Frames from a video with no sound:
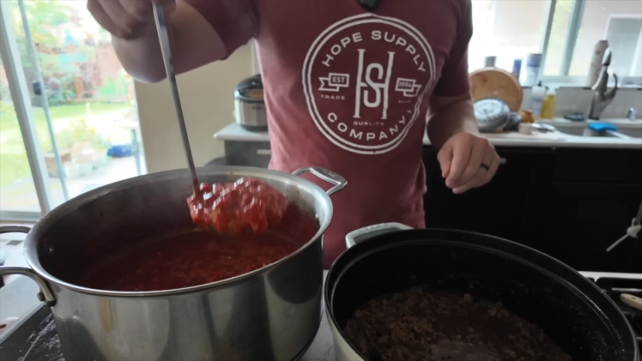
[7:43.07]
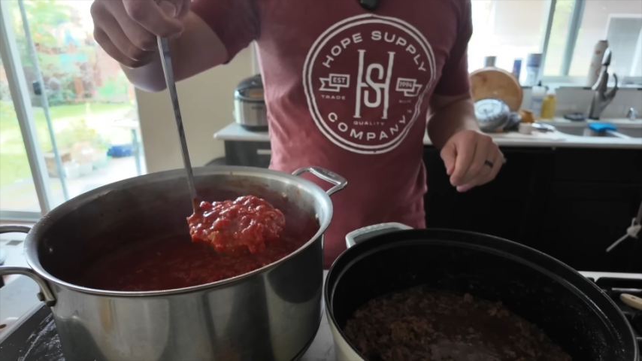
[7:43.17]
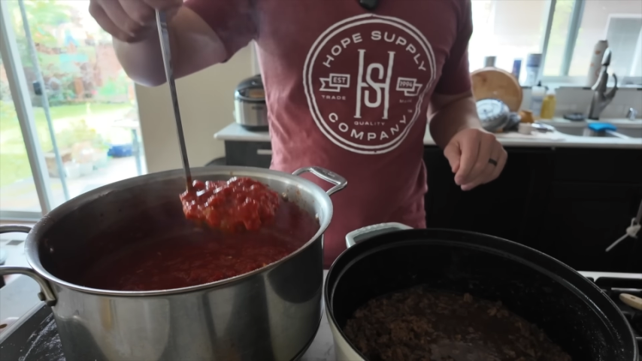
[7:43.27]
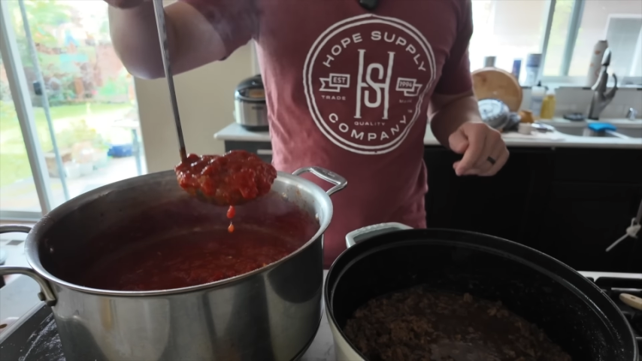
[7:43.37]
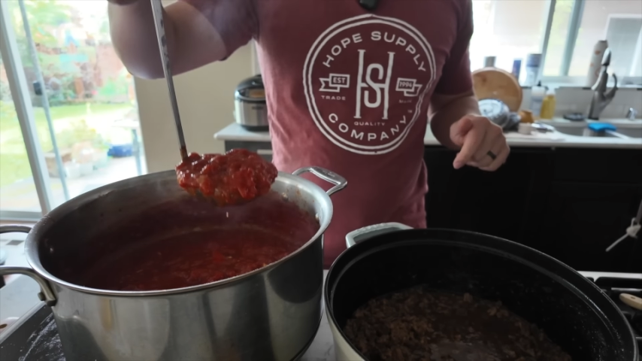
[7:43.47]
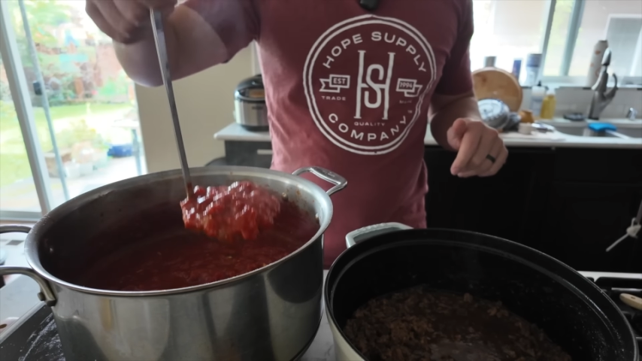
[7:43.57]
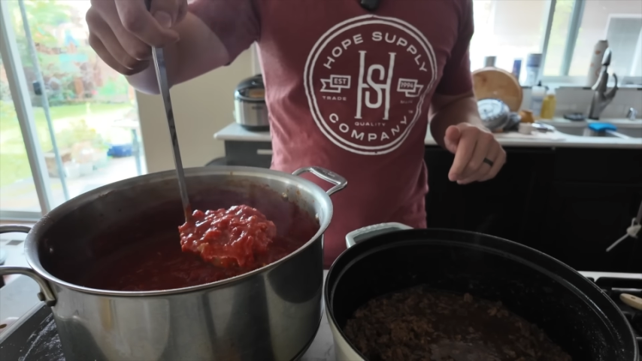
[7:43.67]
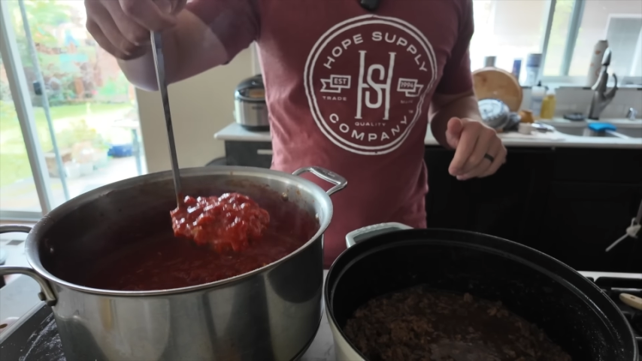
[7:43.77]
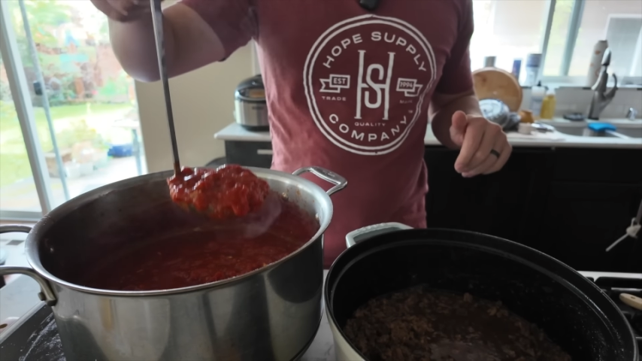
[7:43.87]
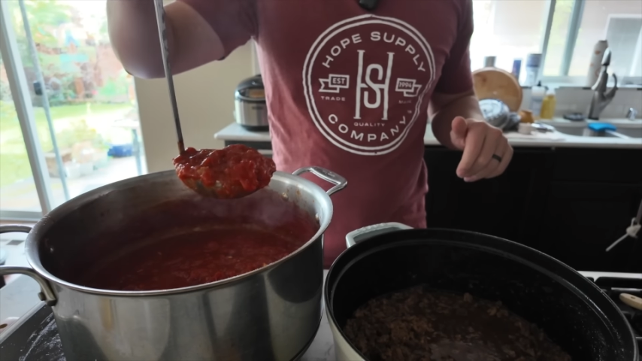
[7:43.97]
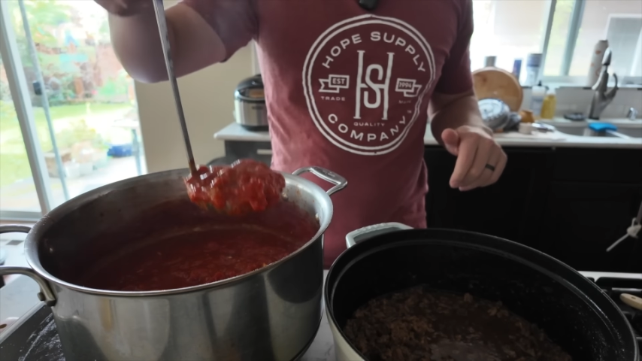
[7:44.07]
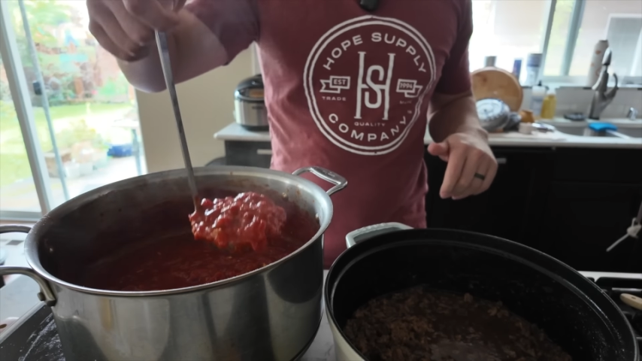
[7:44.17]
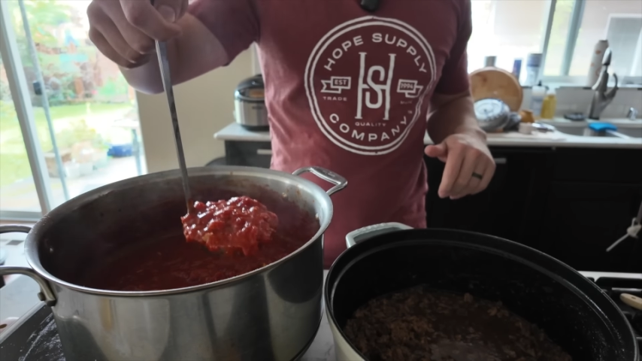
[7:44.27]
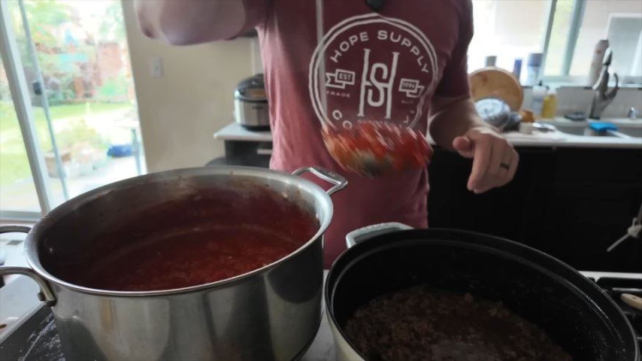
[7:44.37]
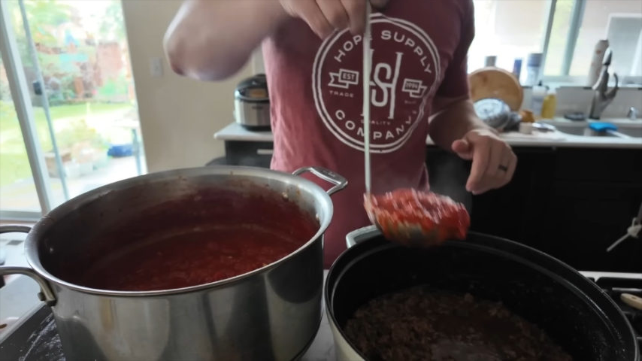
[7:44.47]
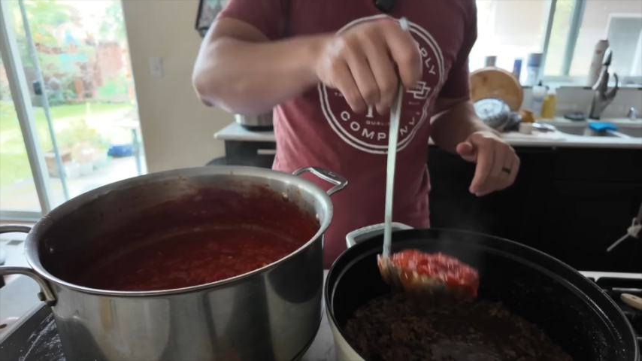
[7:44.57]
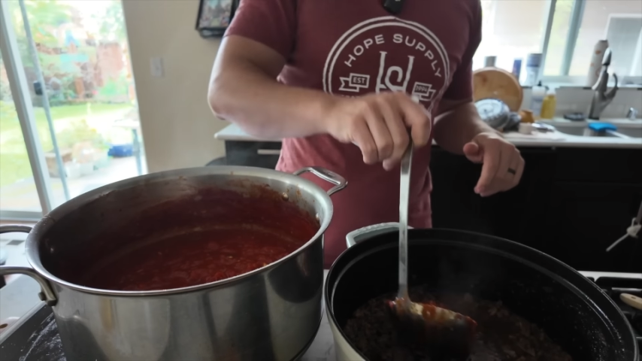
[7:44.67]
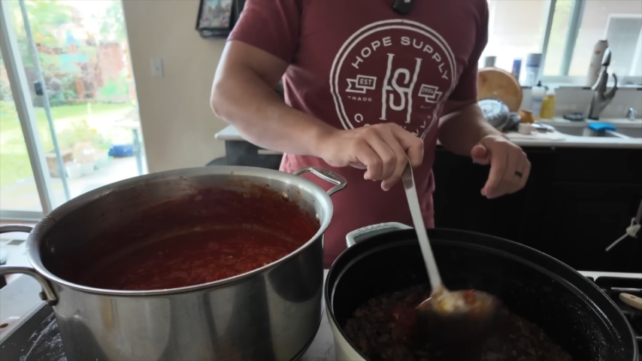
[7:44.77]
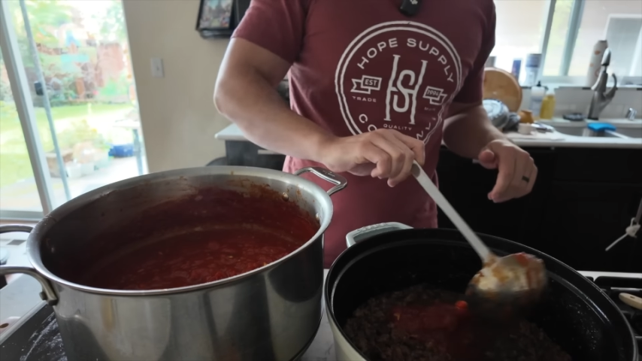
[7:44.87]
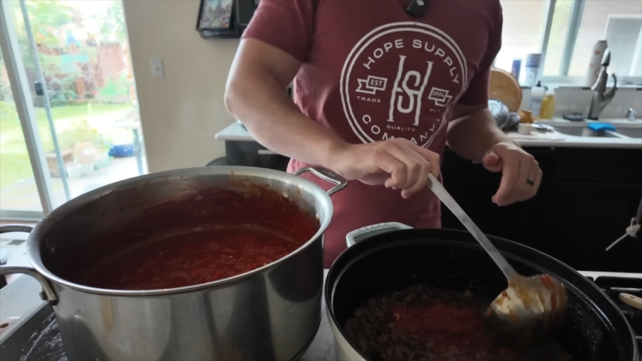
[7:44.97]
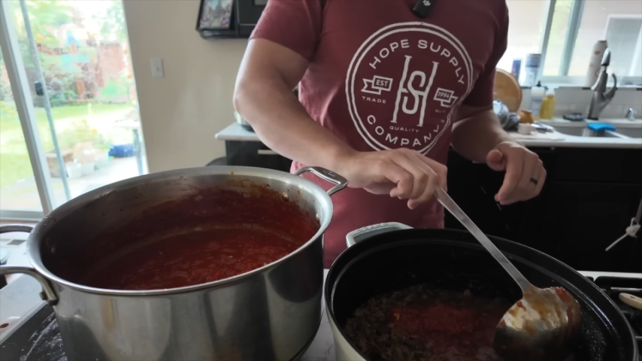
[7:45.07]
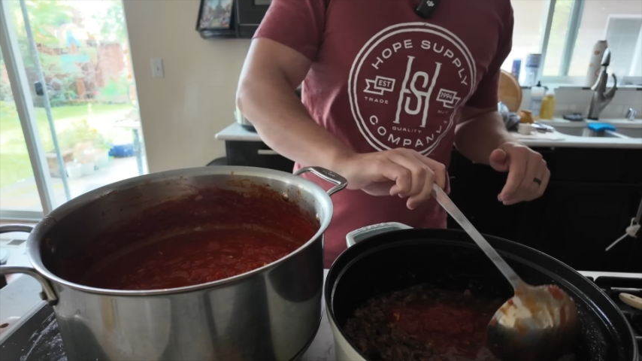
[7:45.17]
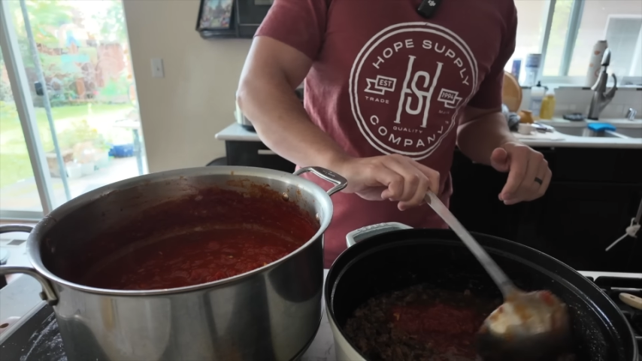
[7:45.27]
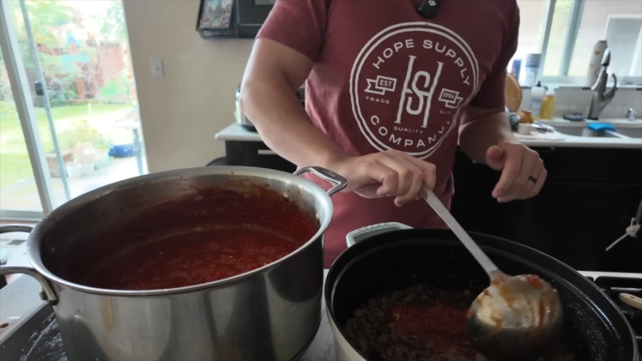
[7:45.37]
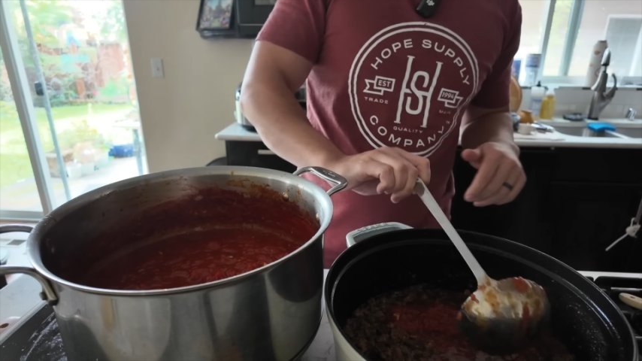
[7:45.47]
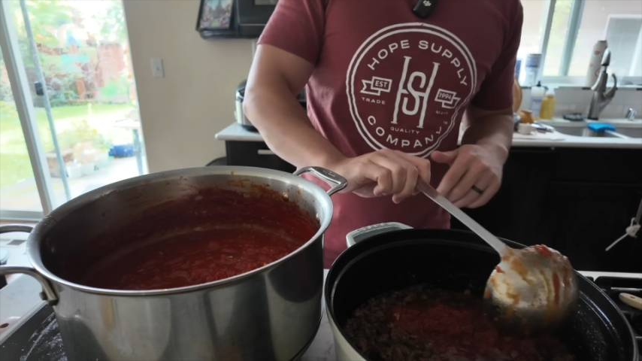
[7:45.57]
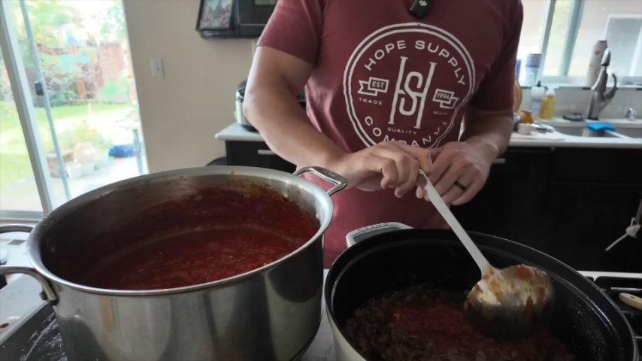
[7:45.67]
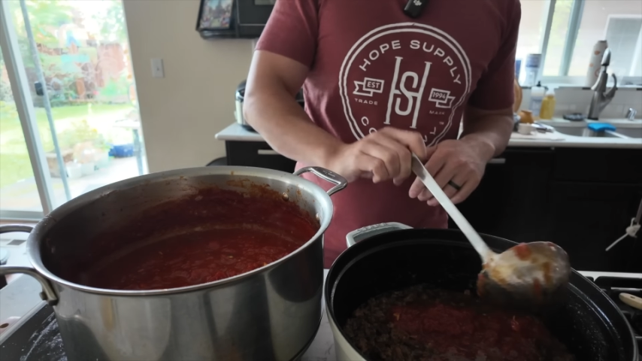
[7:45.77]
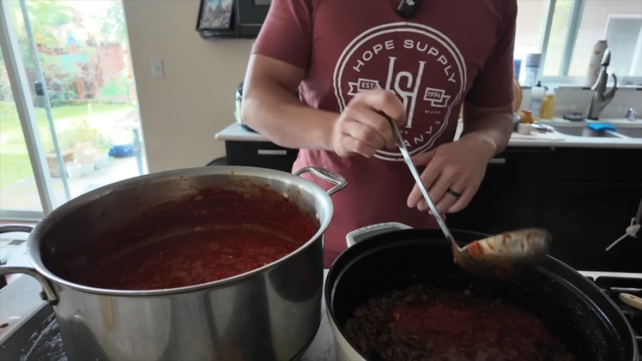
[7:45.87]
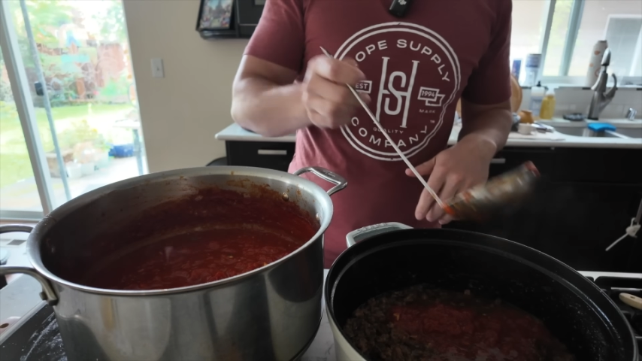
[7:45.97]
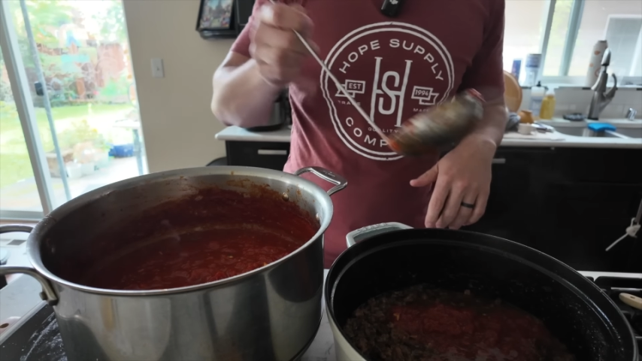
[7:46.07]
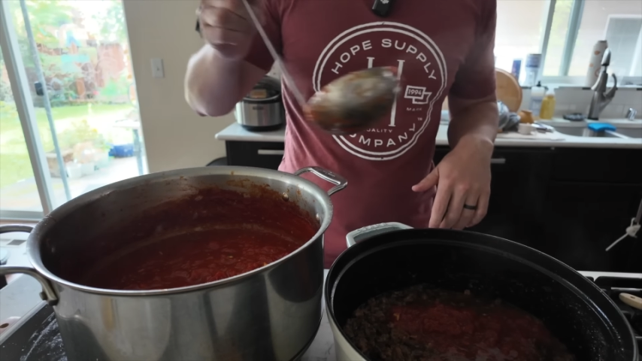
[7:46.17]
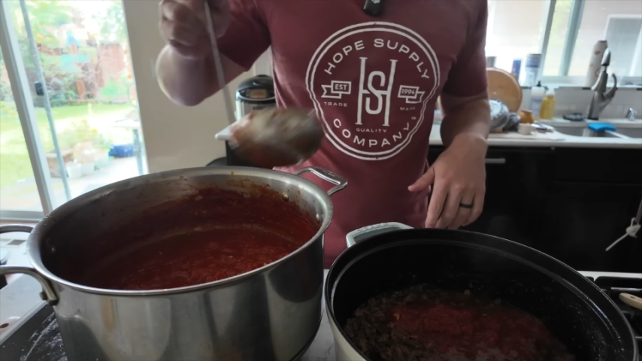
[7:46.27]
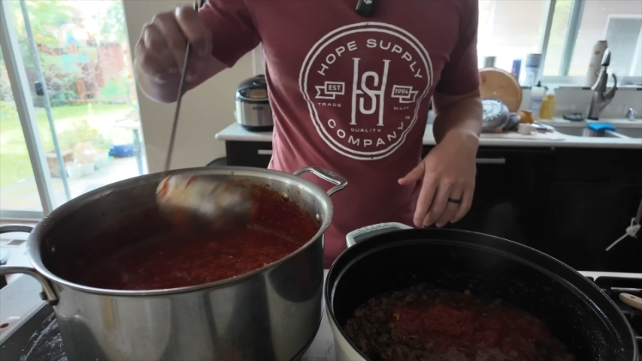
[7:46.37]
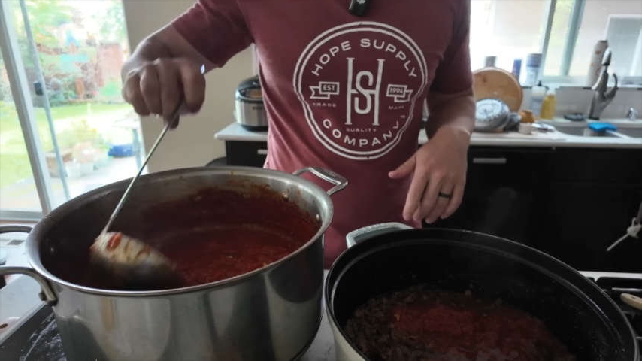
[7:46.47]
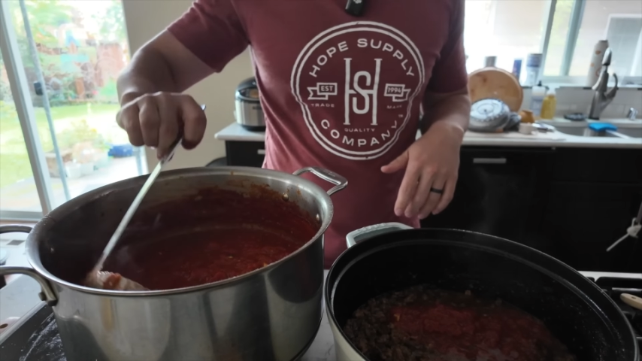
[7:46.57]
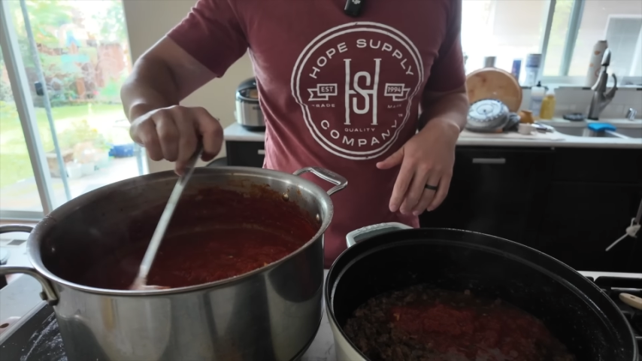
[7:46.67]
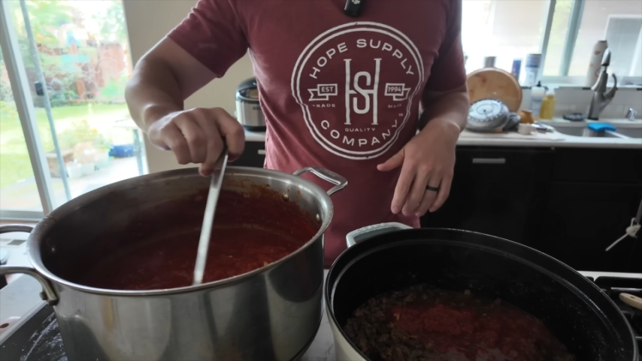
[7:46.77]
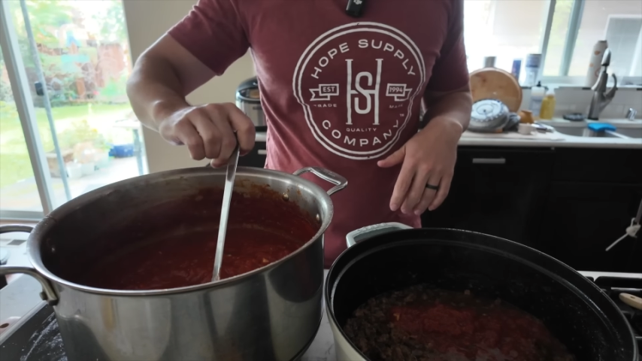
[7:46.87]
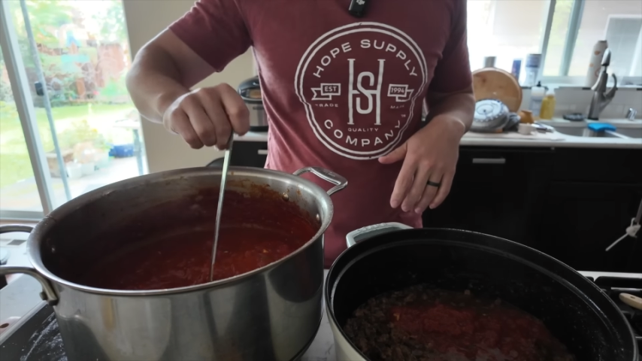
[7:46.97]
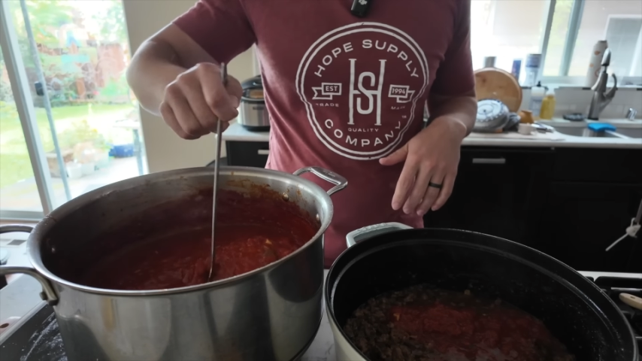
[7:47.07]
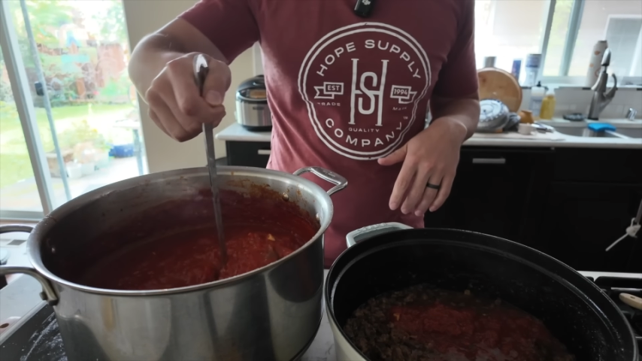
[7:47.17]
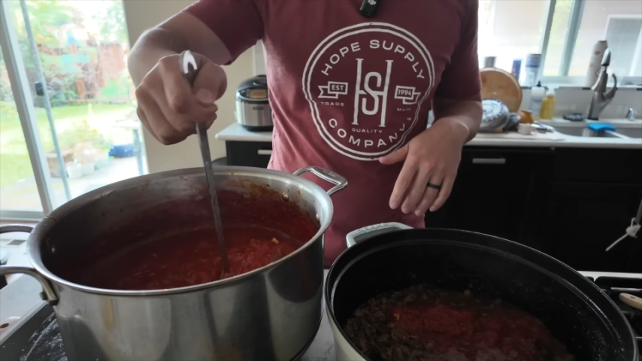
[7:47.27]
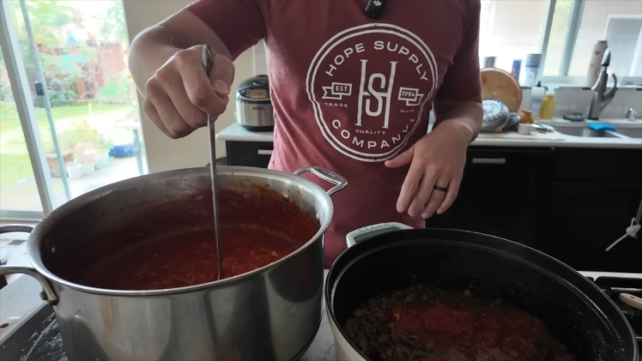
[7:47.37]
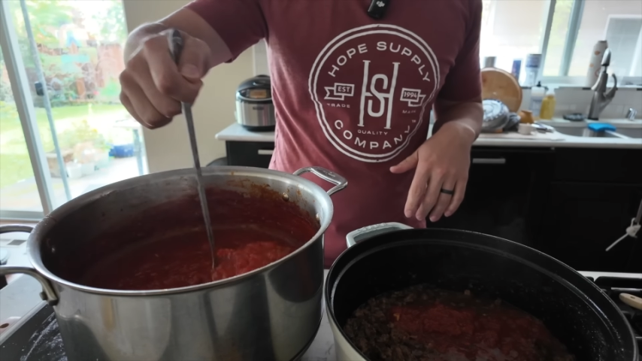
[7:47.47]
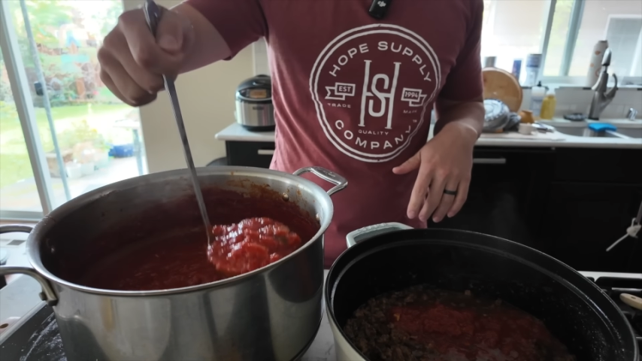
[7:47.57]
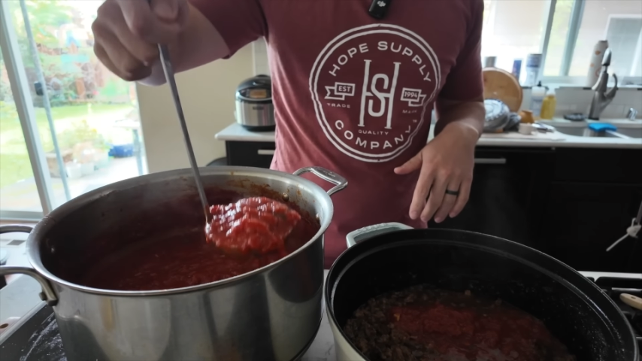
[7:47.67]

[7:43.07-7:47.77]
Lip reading: No face is visible, so there are no lips to read.